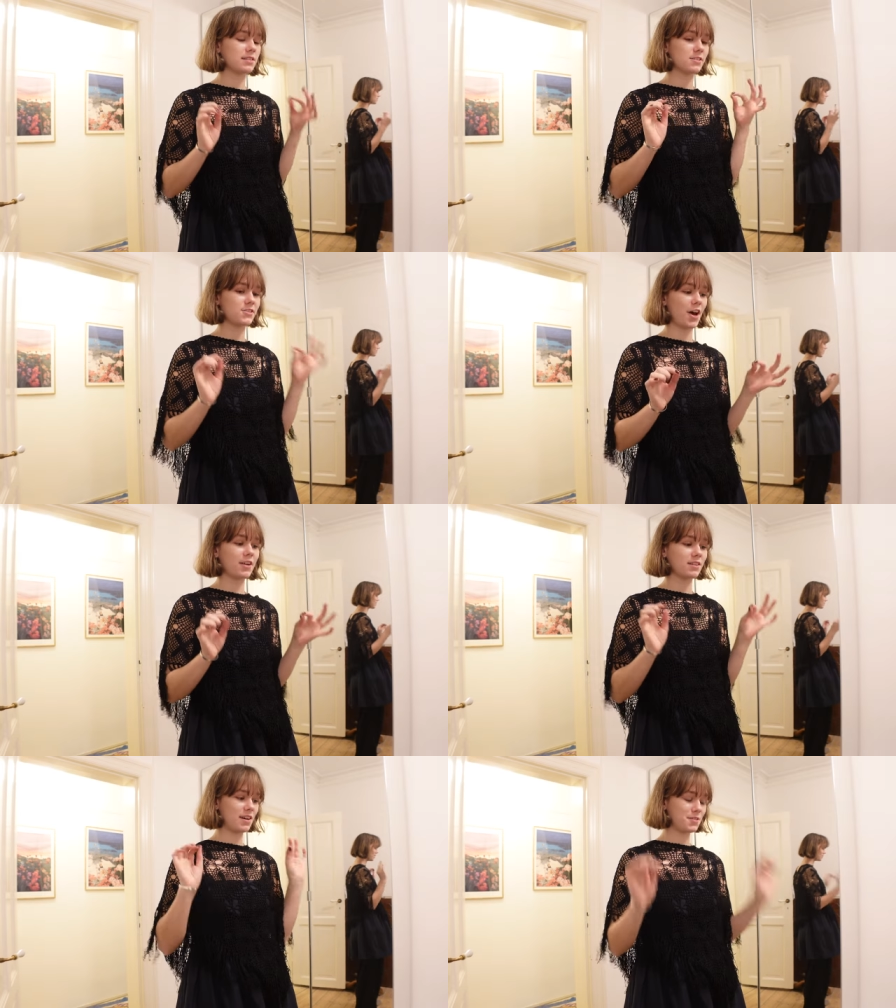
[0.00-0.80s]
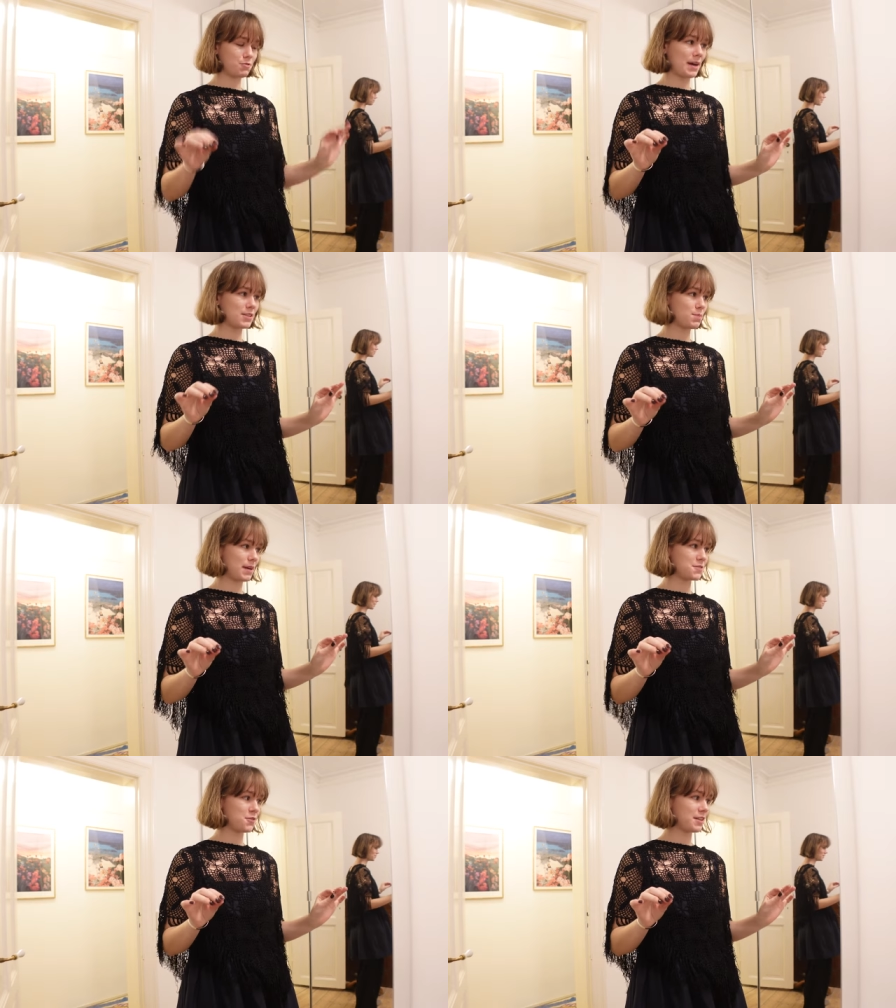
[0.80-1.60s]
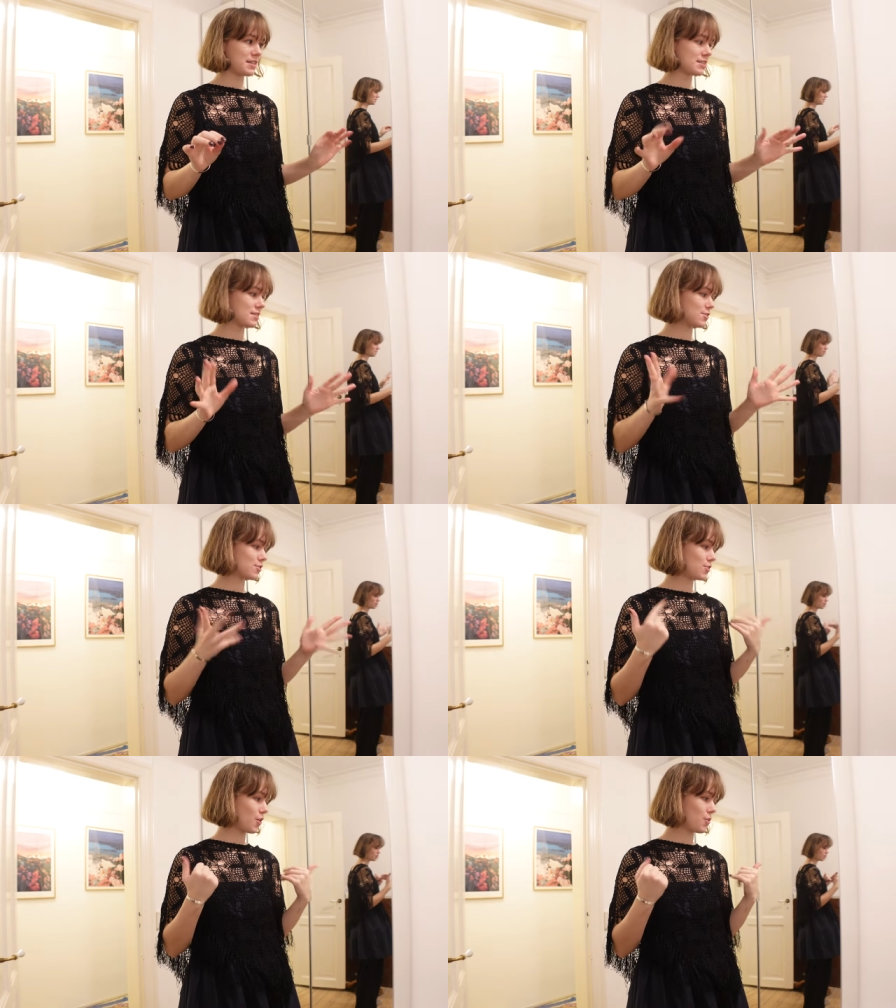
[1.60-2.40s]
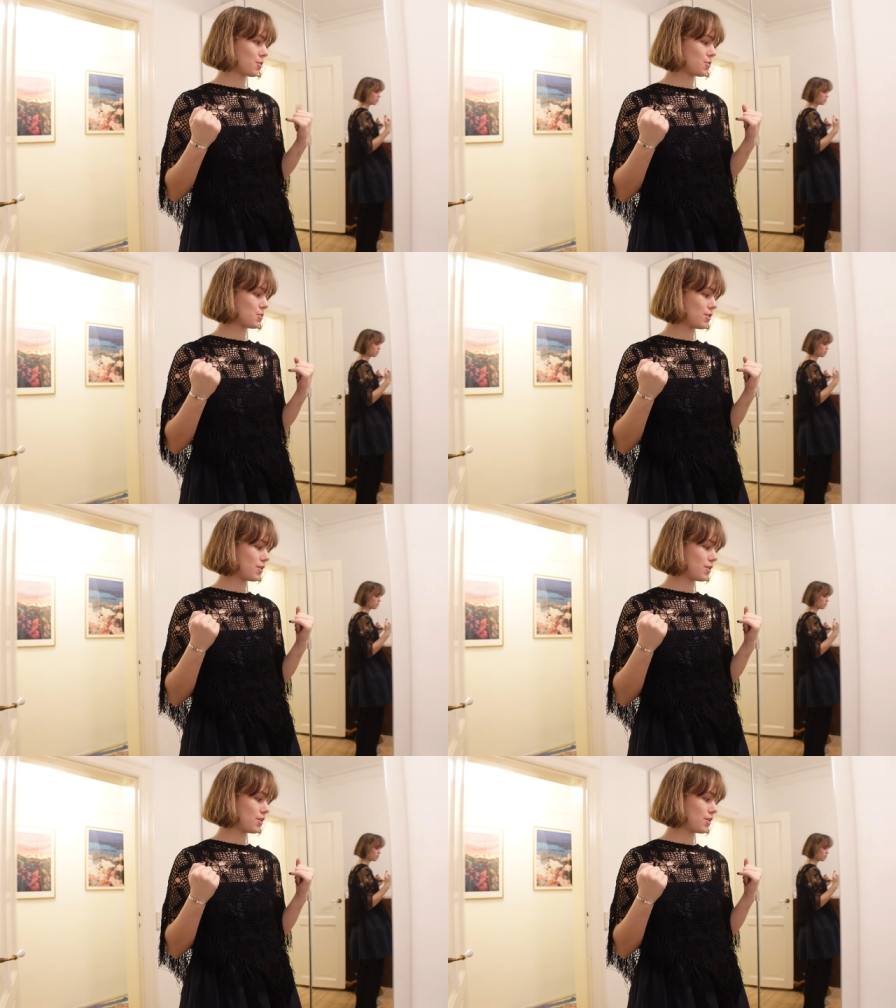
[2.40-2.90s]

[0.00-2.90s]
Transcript: is not in the right space for this, so